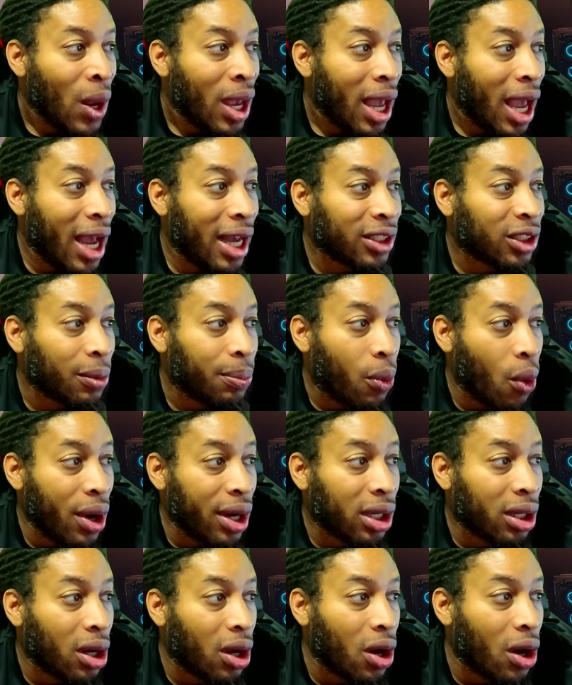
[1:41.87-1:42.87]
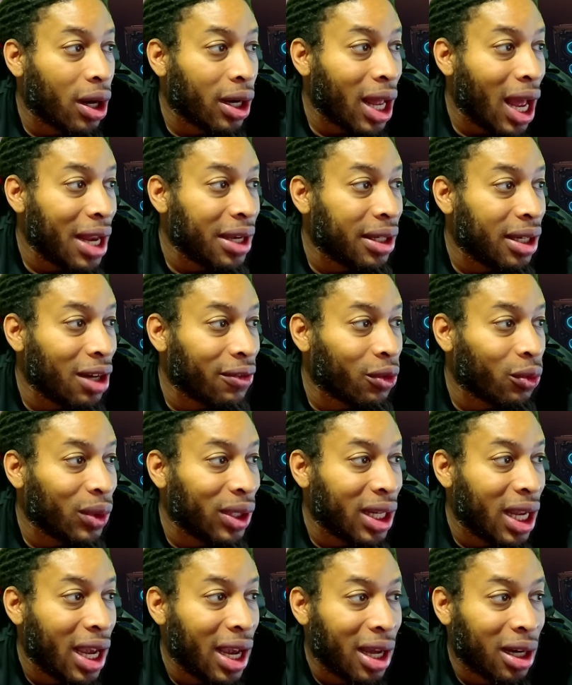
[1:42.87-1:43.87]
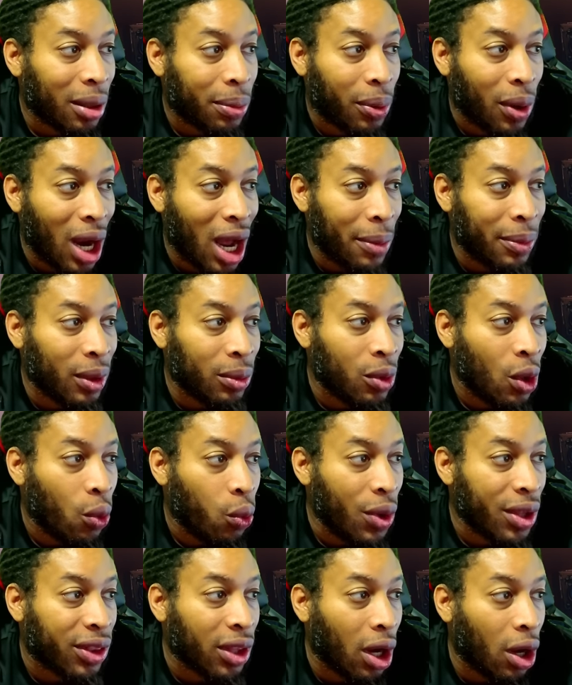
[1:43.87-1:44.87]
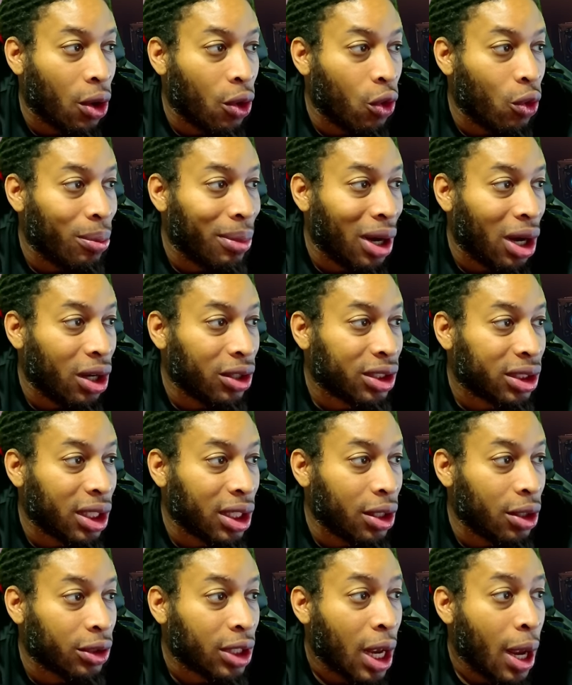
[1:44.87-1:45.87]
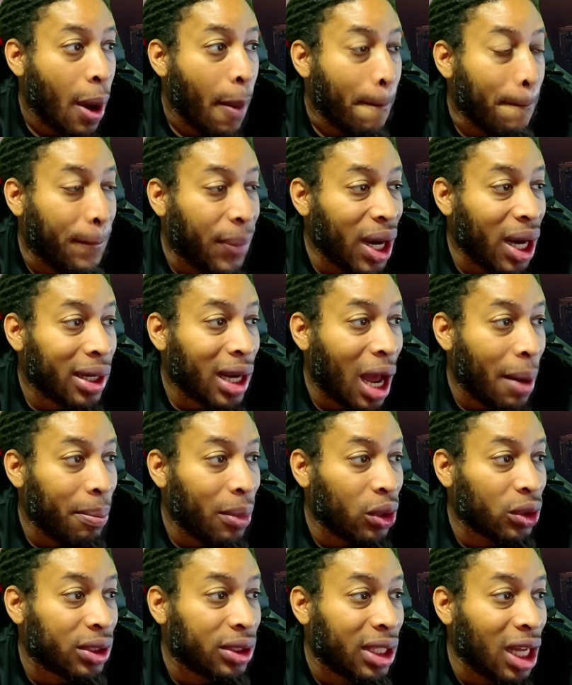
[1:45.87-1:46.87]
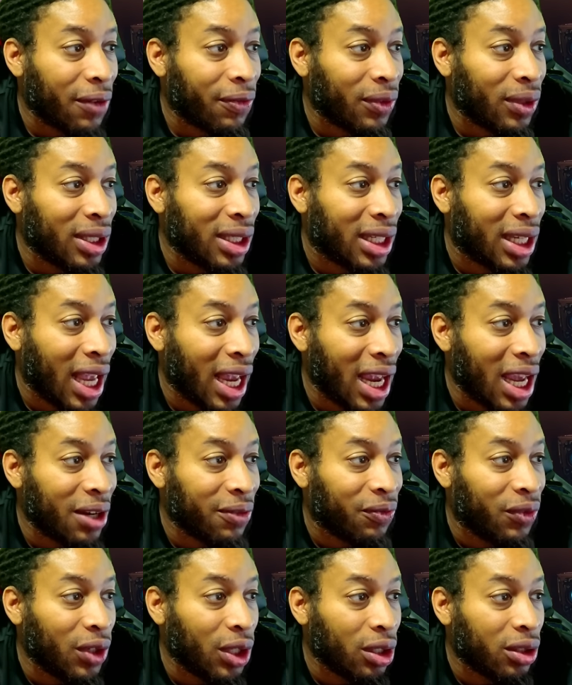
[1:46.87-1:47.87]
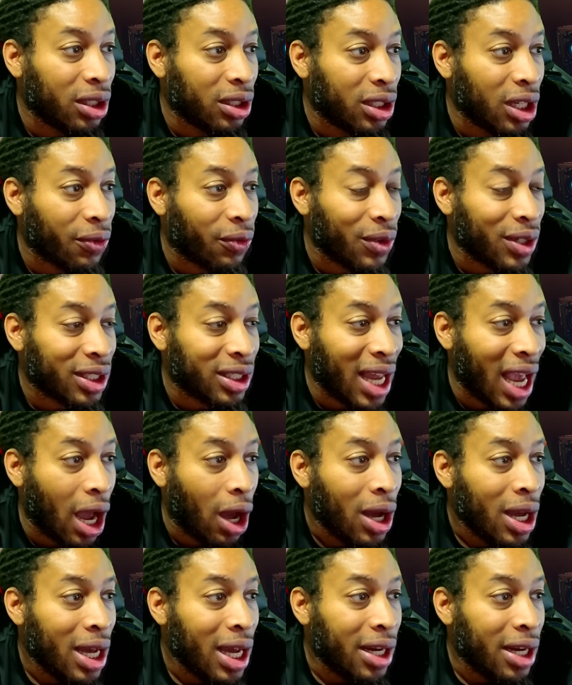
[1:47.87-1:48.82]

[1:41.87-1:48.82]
as a point guard, I never really had a problem with the on ball steals, but I most definitely can feel the difference now.